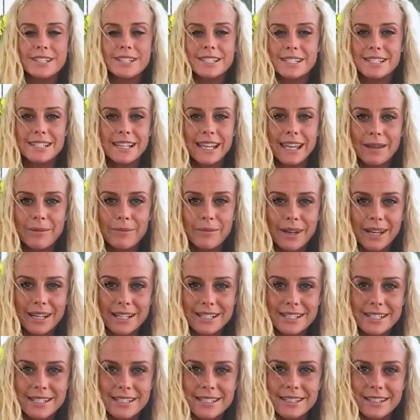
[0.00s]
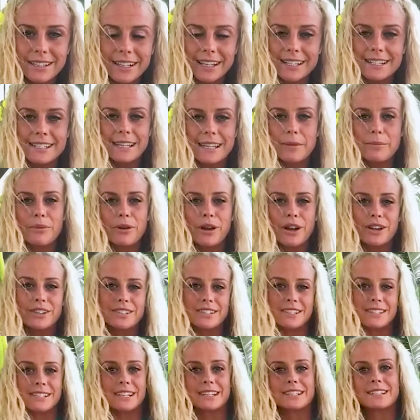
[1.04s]
is the same as like same
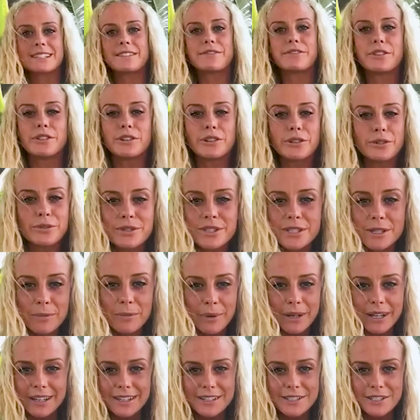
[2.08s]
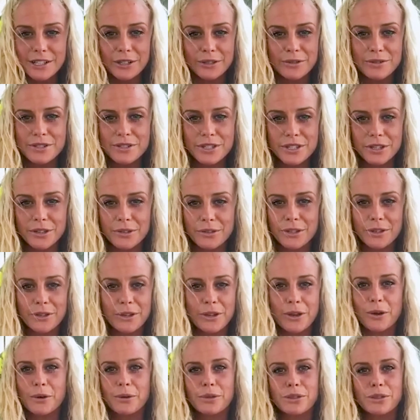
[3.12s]
process as if you lose somebody that's close to you. You go